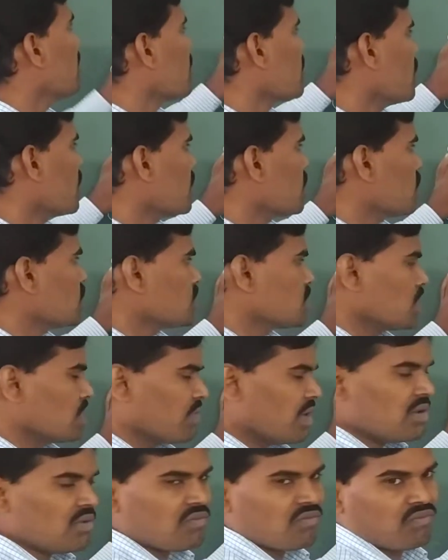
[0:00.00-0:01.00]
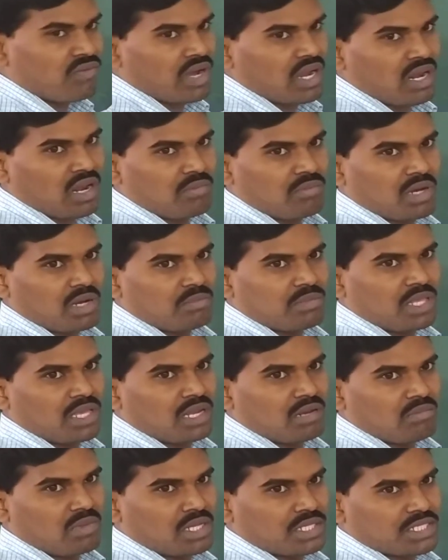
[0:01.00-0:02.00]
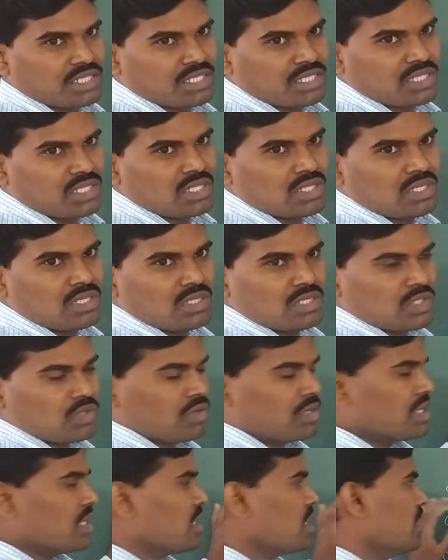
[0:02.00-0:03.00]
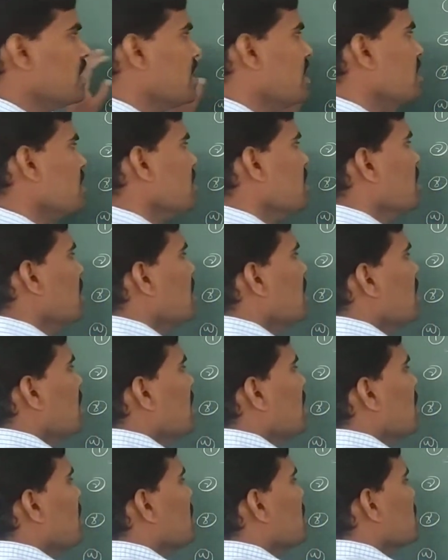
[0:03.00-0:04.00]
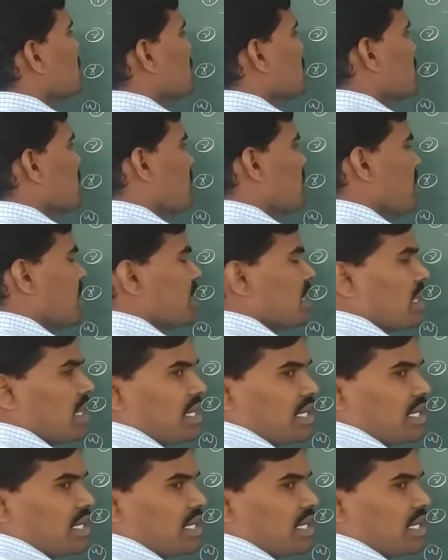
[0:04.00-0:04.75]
Protozoan phylum of the animals. So okay, clear? So symmetry.